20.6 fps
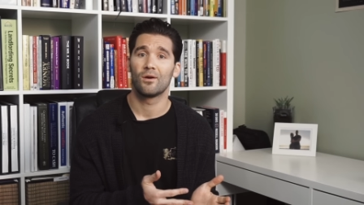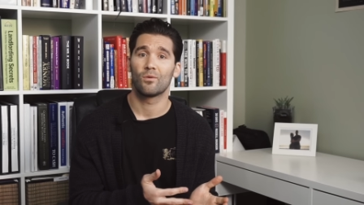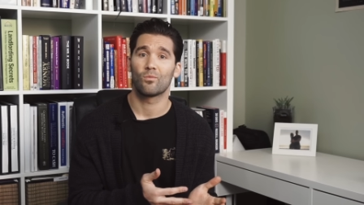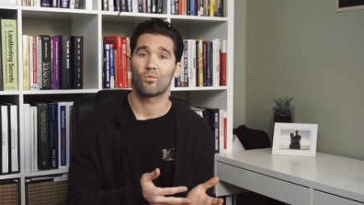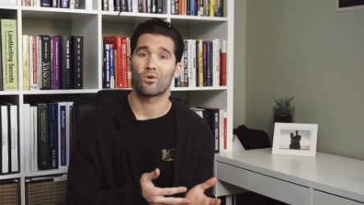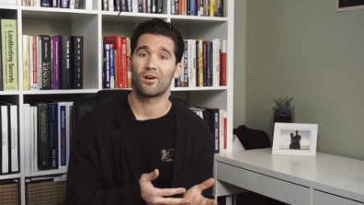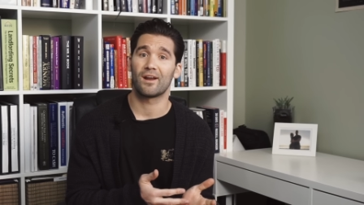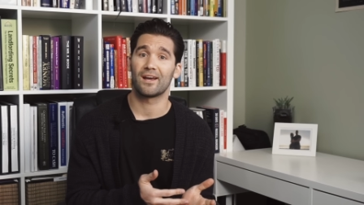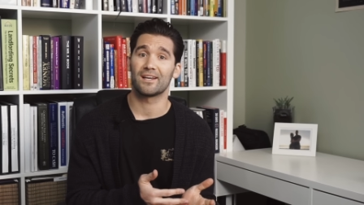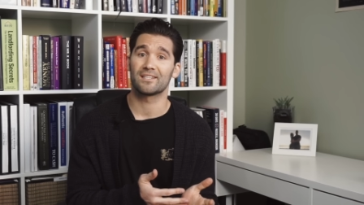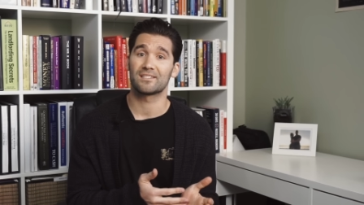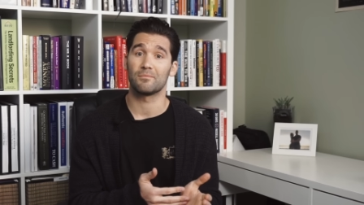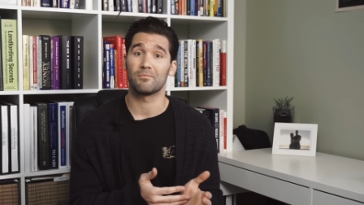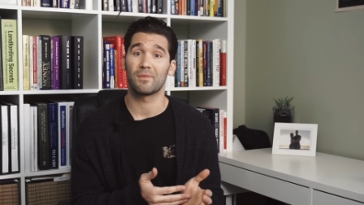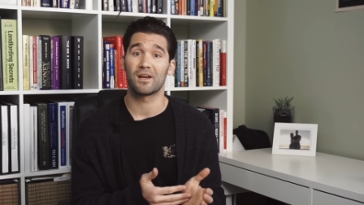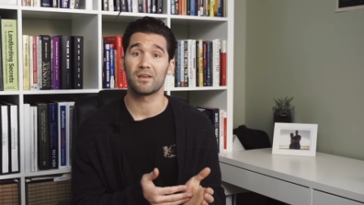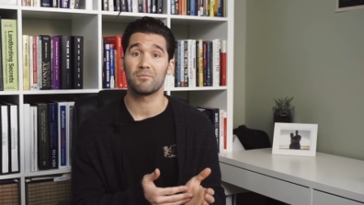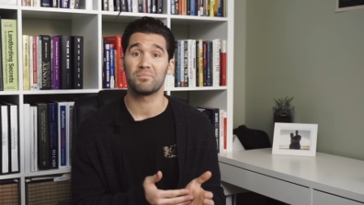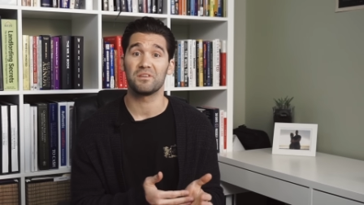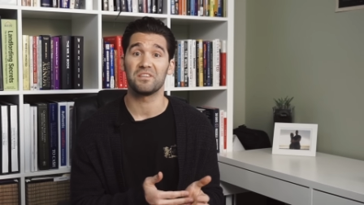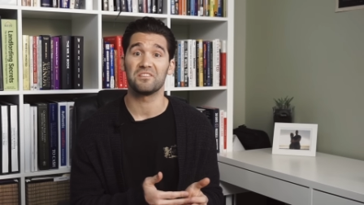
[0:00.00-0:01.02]
whereas it
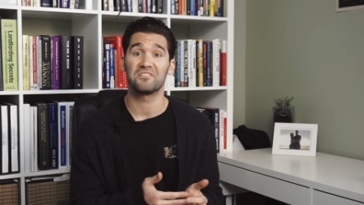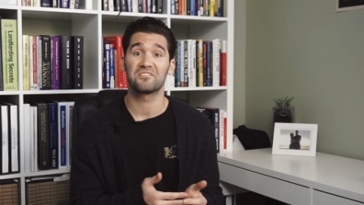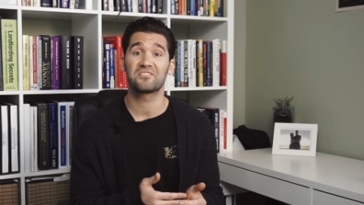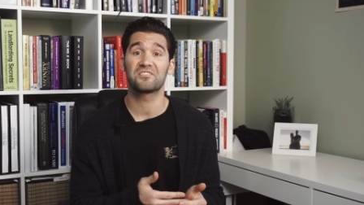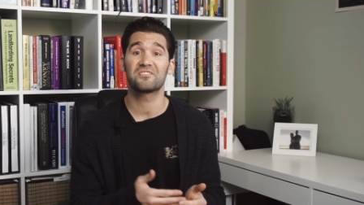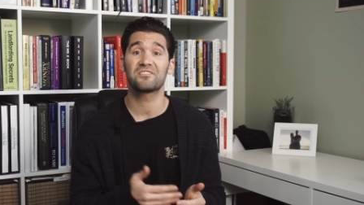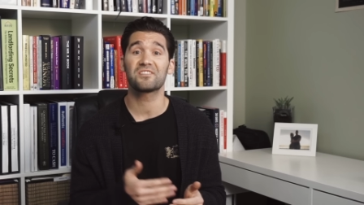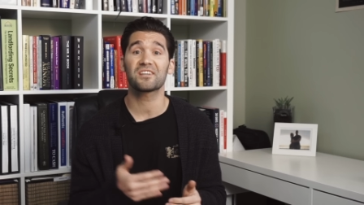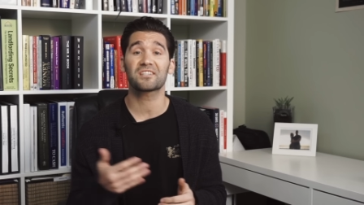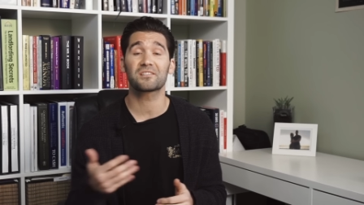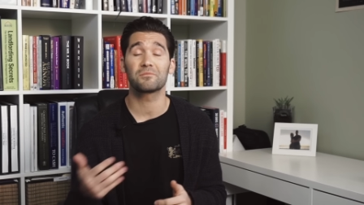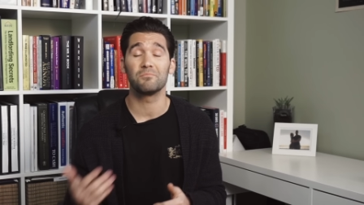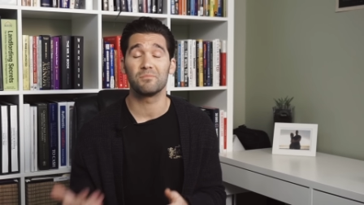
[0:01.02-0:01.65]
might be $6